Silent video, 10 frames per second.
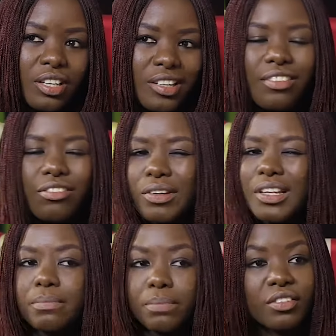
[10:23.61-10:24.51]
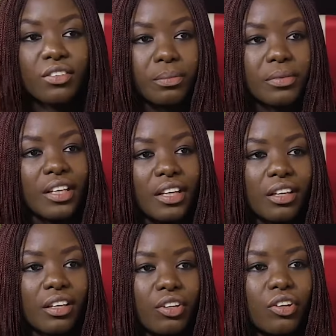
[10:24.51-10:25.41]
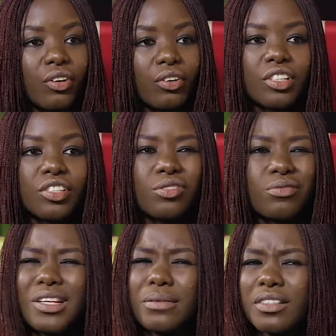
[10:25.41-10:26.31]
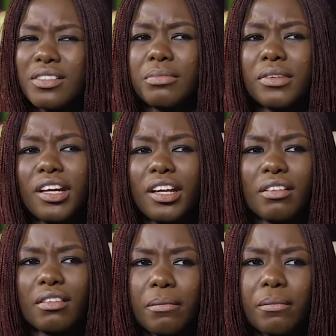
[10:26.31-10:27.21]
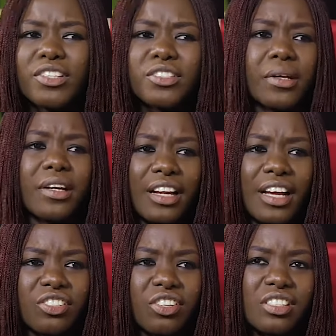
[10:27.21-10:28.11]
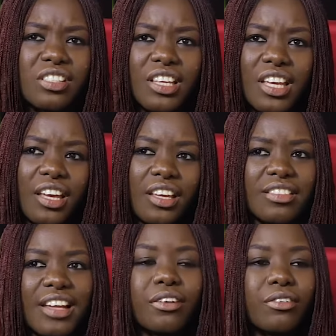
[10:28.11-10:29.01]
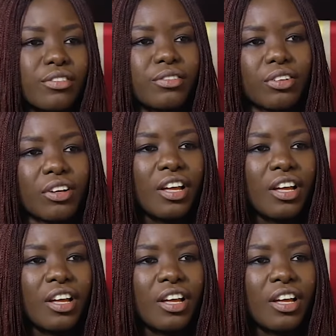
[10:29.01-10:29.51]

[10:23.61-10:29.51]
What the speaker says: this could really be something, this could really be something much bigger than just a side hustle.